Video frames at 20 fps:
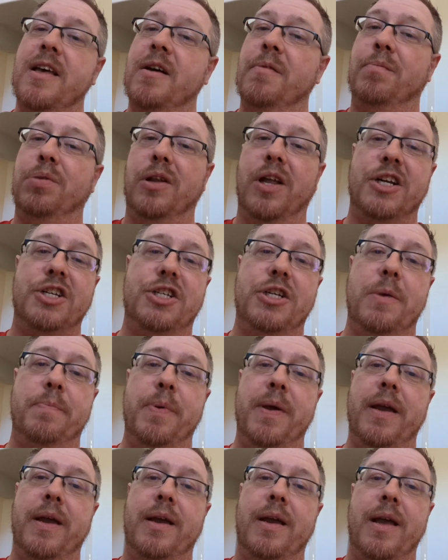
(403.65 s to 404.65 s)
plus
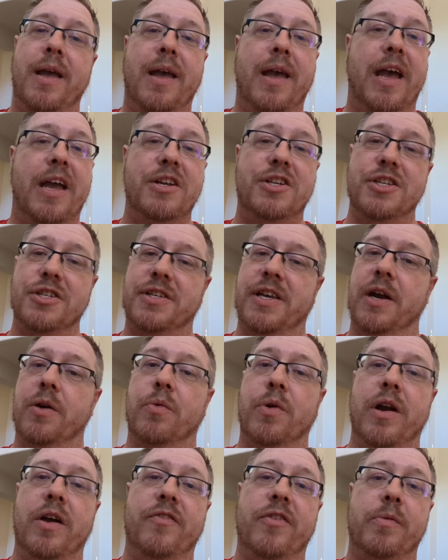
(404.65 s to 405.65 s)
shipping and just get
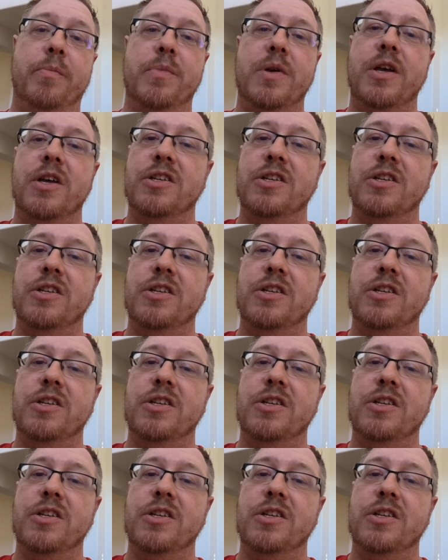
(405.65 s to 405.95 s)
rid of them